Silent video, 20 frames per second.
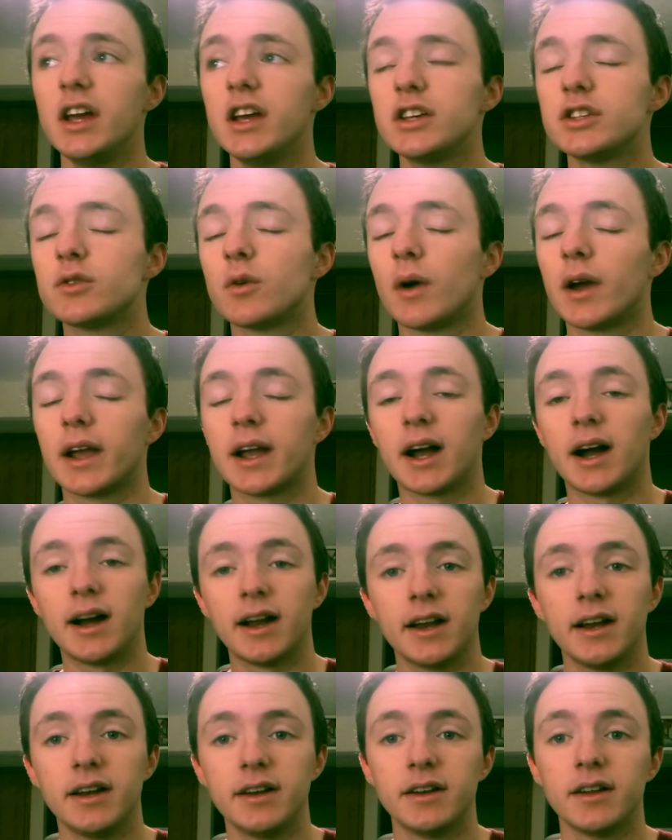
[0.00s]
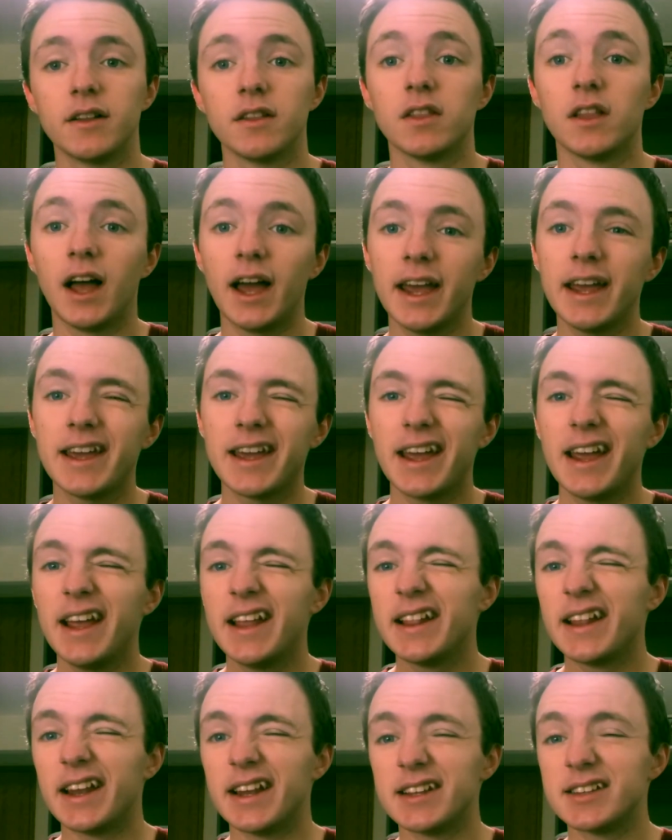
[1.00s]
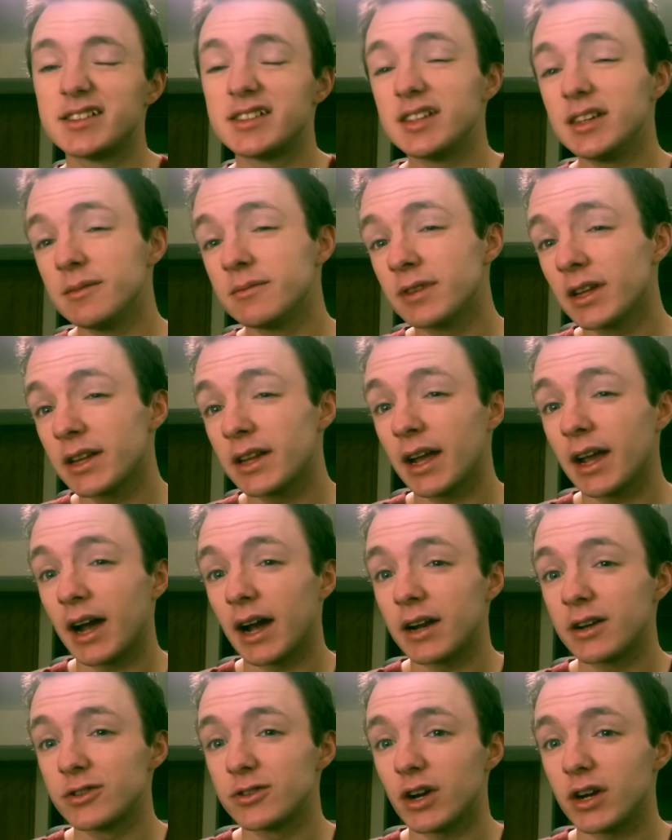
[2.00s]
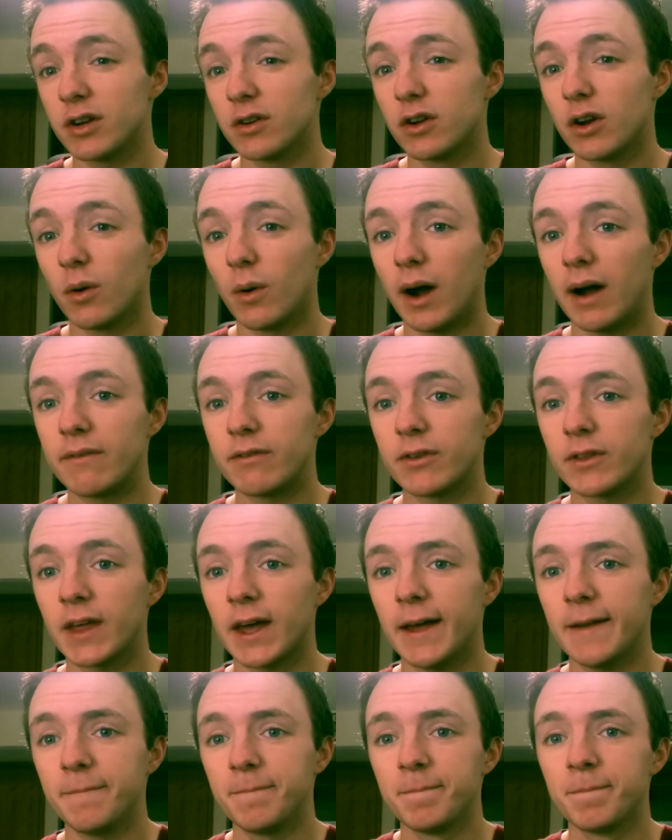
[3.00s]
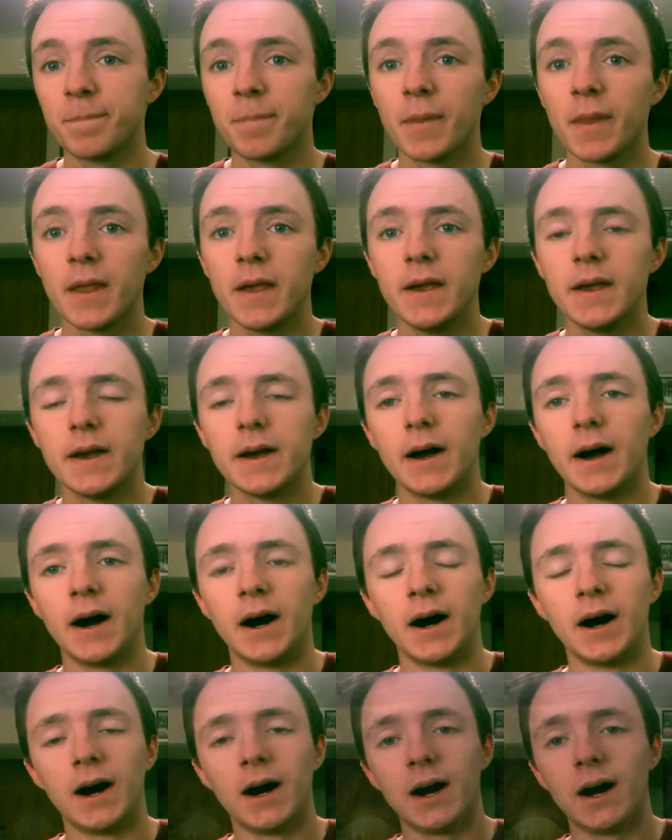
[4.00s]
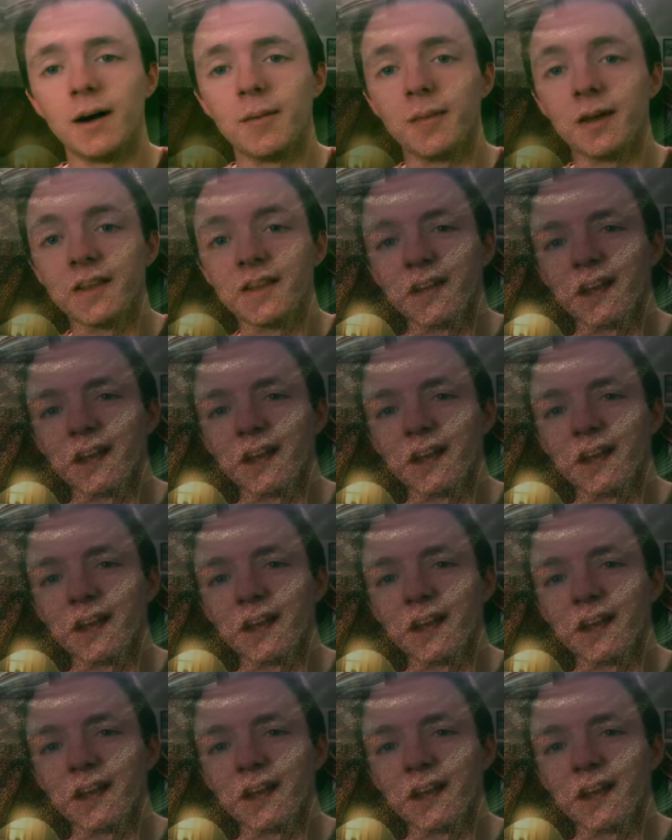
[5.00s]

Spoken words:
So I kind of like that it seems like they kind of tried to go after that. And